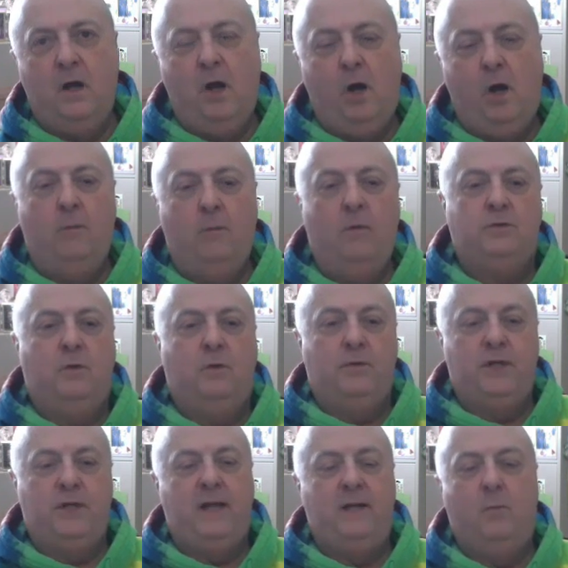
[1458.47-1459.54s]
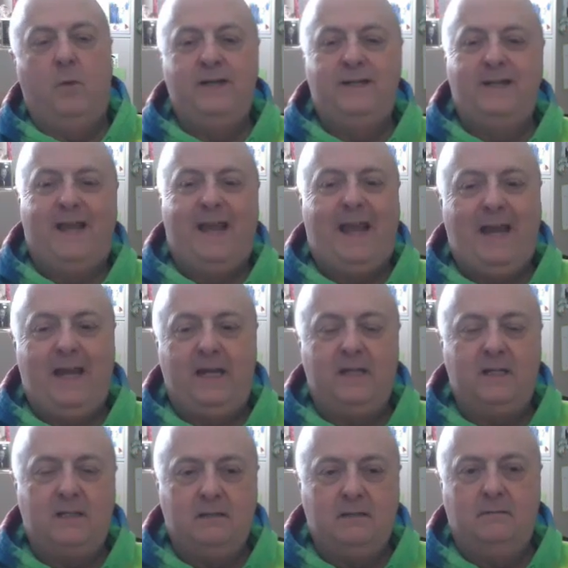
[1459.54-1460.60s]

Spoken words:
almost overnight went to $8.